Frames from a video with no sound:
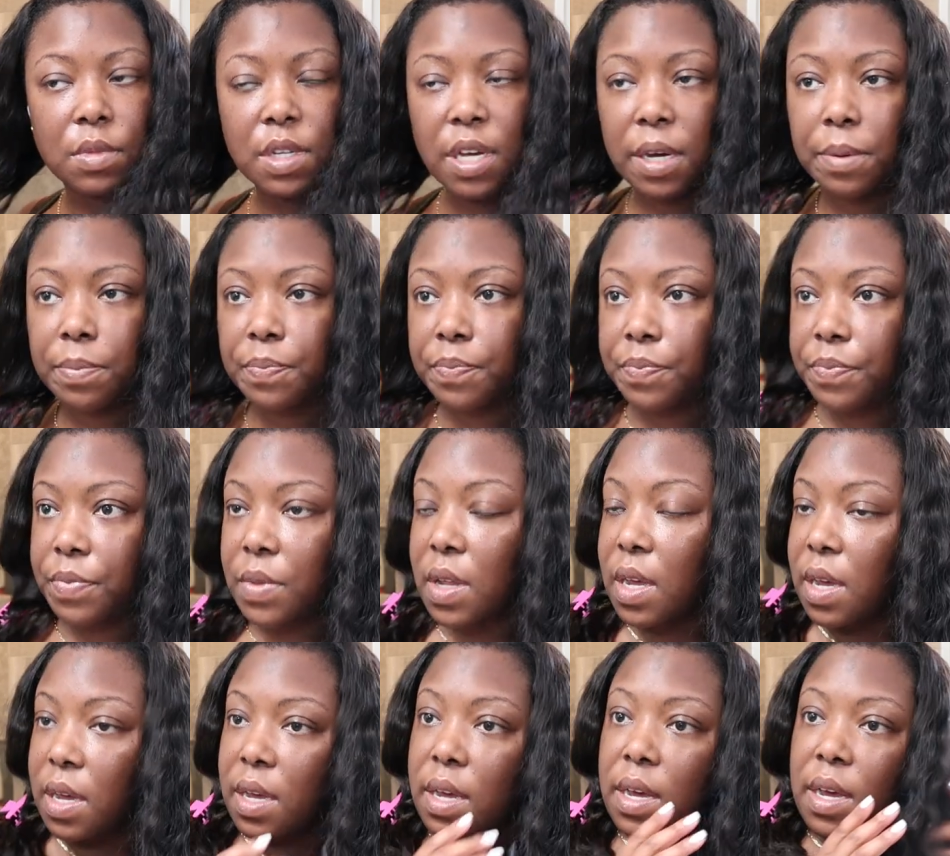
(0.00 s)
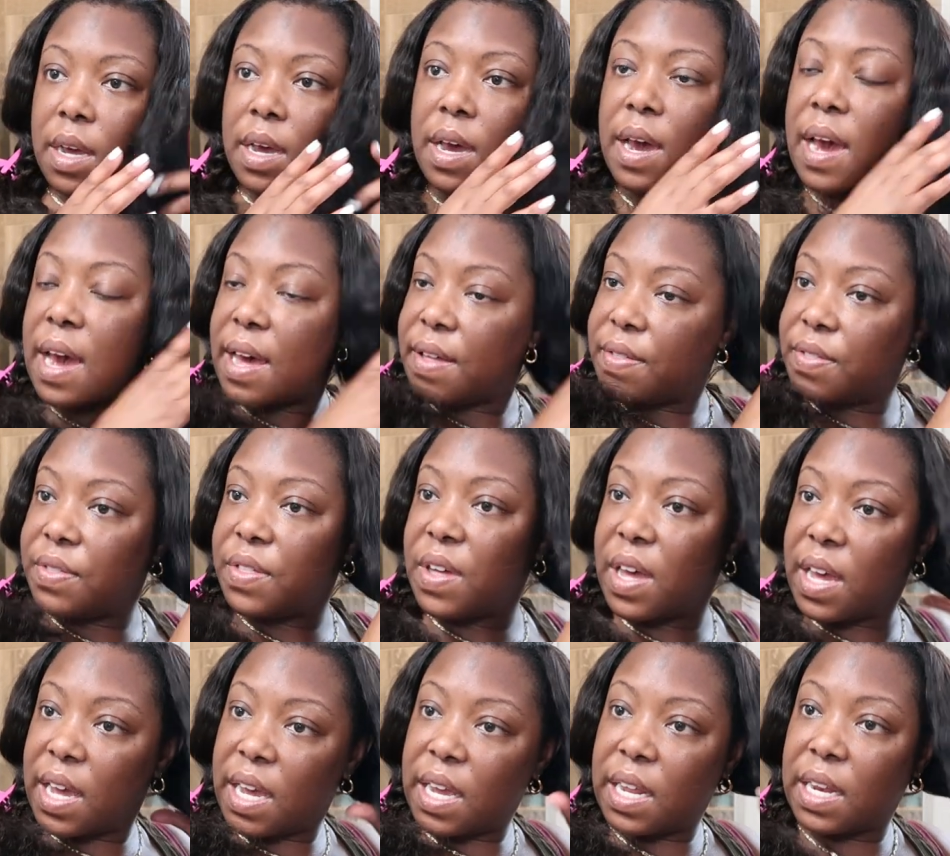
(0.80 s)
Yeah. And
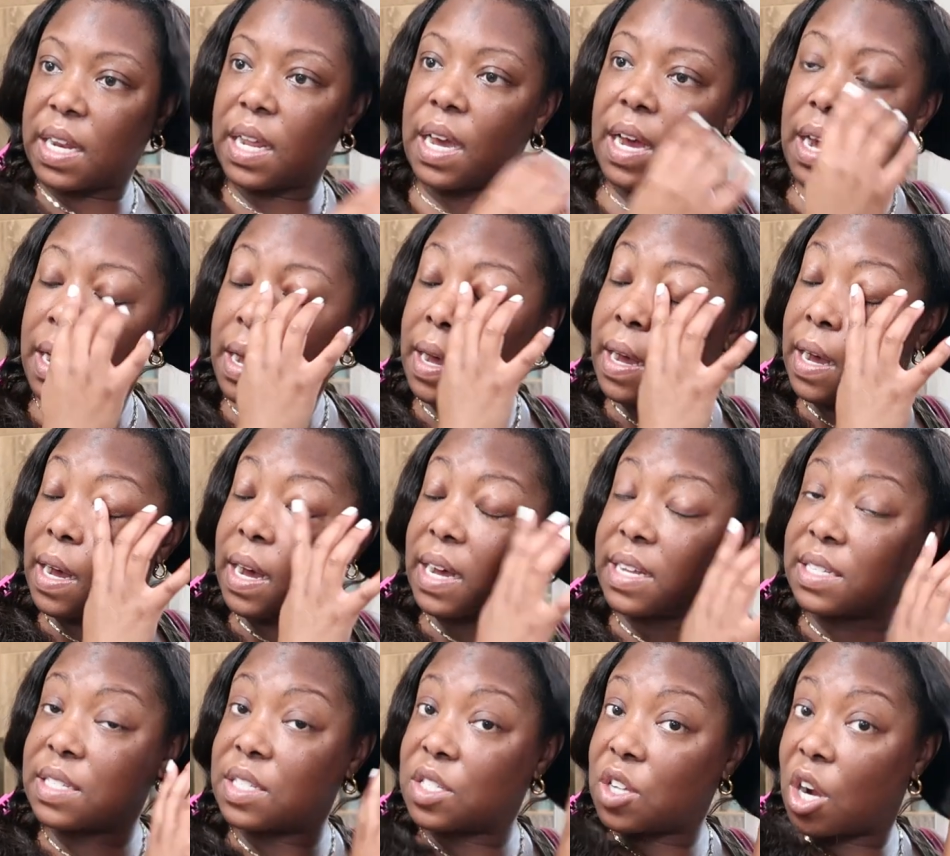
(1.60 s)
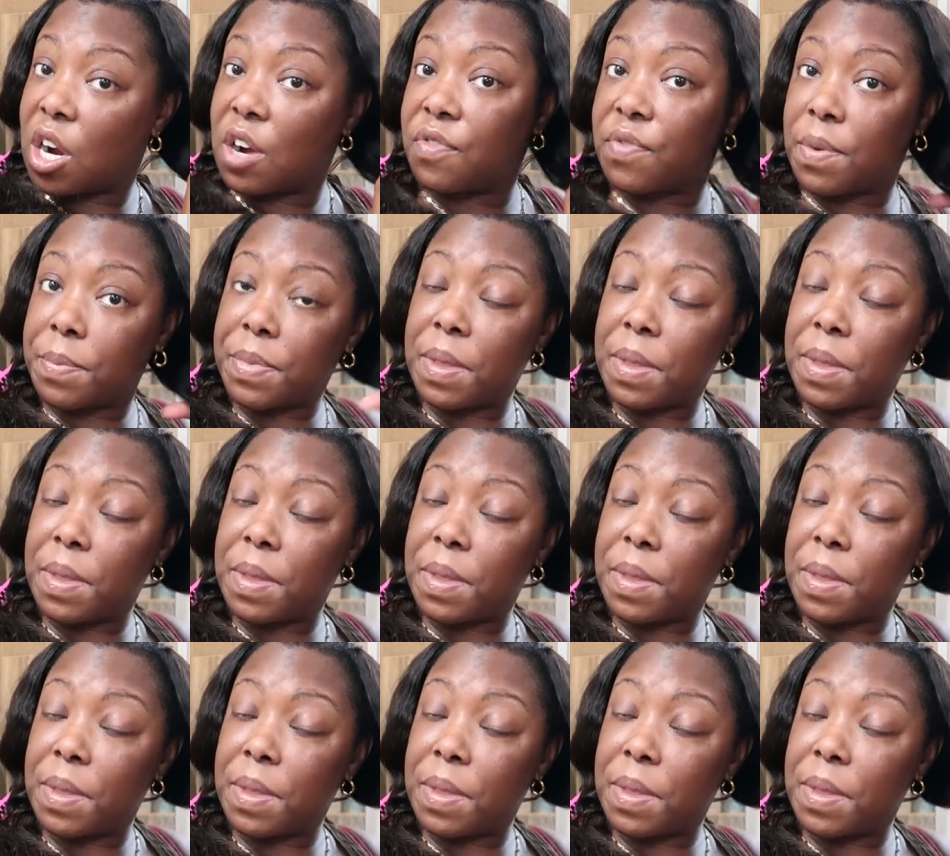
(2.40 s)
then I start